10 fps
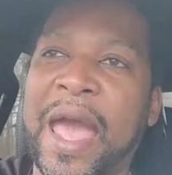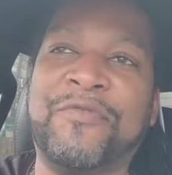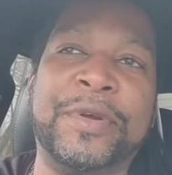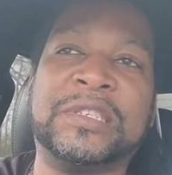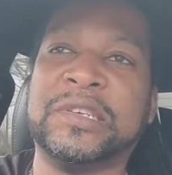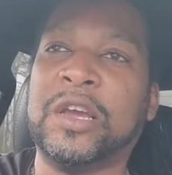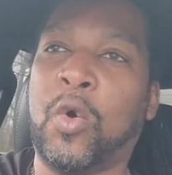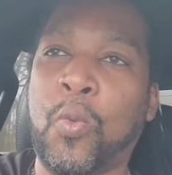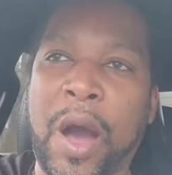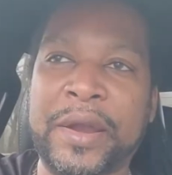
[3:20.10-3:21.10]
Every
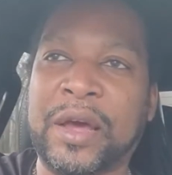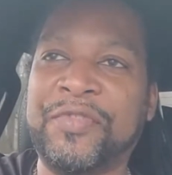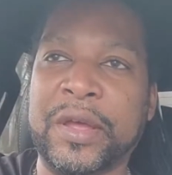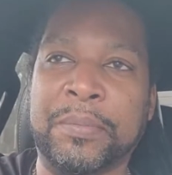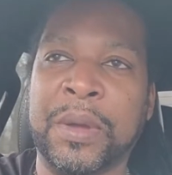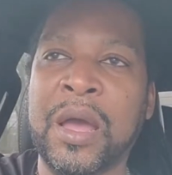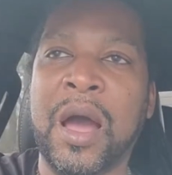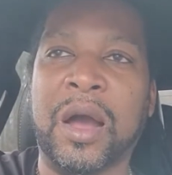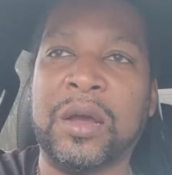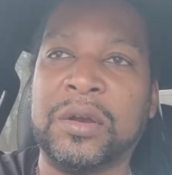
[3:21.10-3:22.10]
single one of them
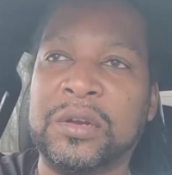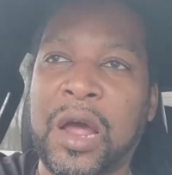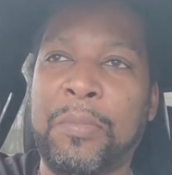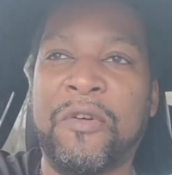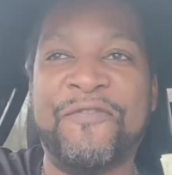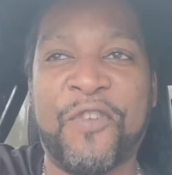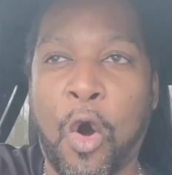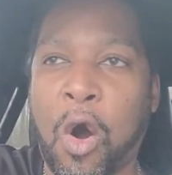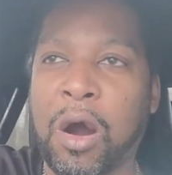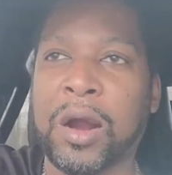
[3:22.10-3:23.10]
are gonna double.
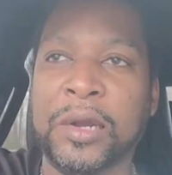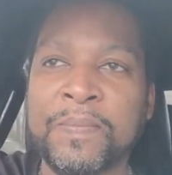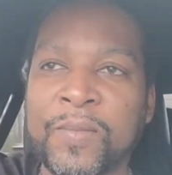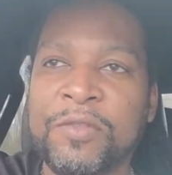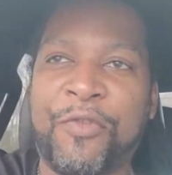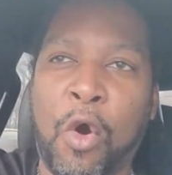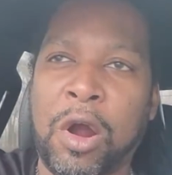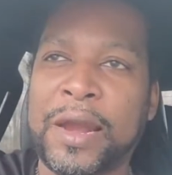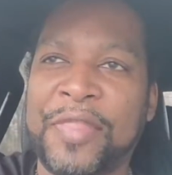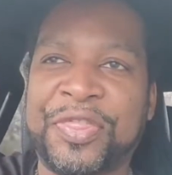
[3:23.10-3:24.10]

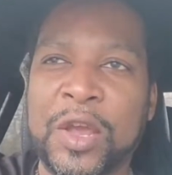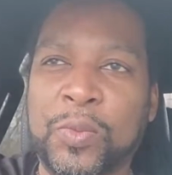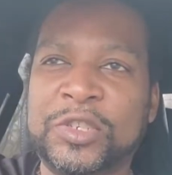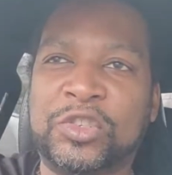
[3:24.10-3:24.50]
Ford, I think, was